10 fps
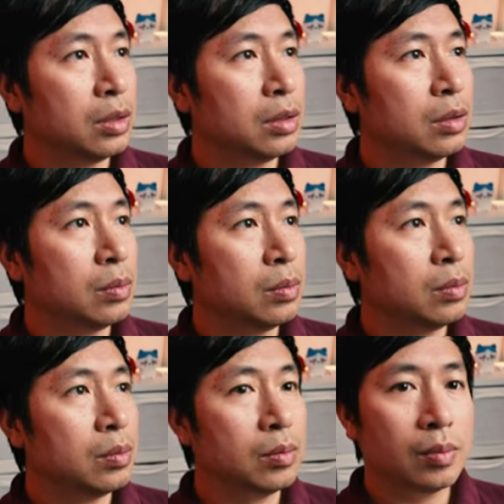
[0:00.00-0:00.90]

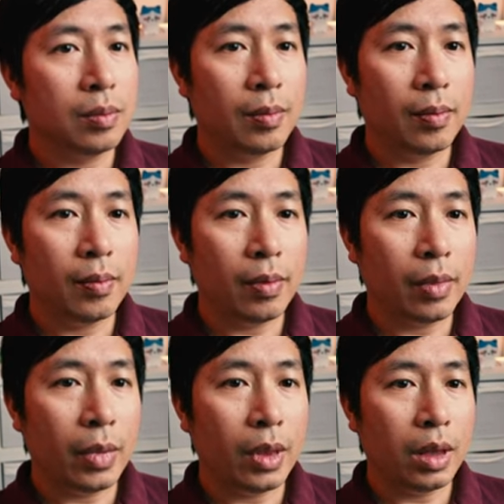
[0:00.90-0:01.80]

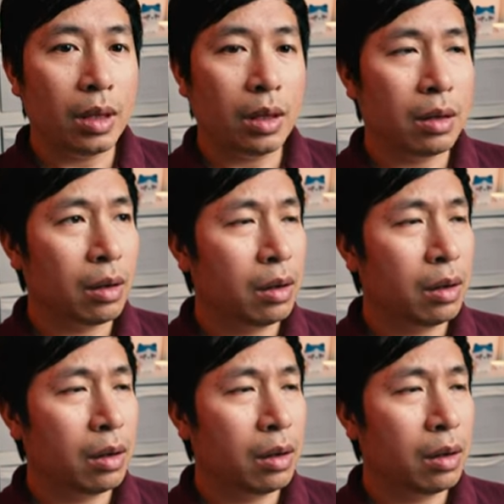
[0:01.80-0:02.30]
(silence)